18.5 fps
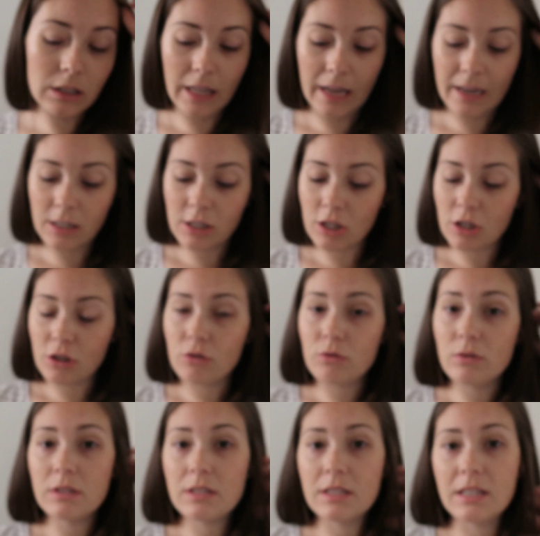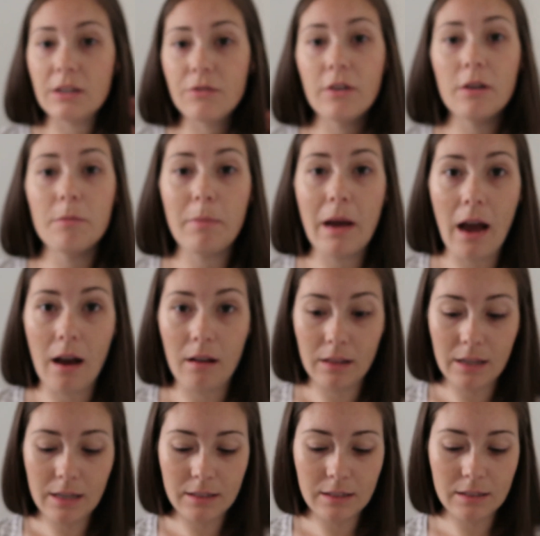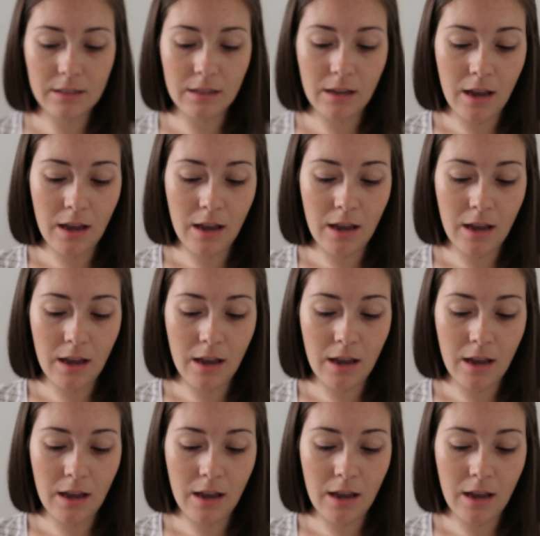like to use different palettes.